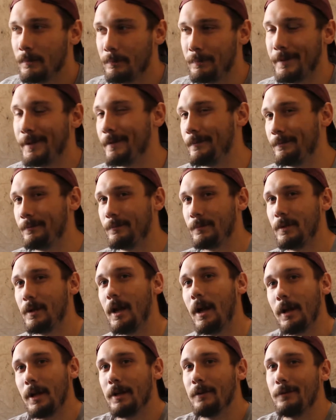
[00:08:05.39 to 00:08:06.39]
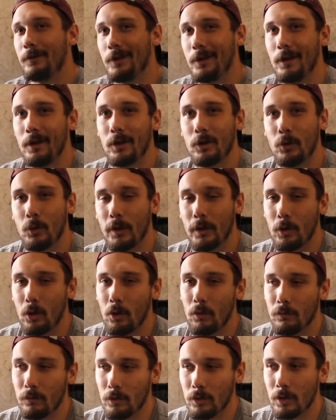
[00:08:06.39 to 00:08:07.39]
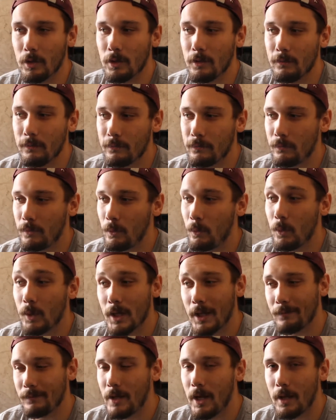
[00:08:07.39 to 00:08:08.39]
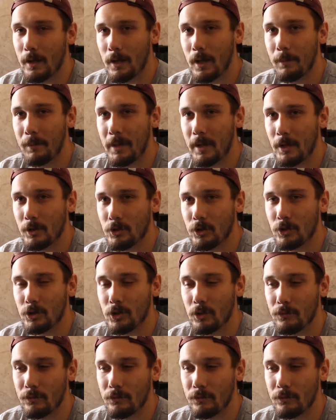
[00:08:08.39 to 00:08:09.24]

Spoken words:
But I'll give you a quick overlook of what I've got on my engine so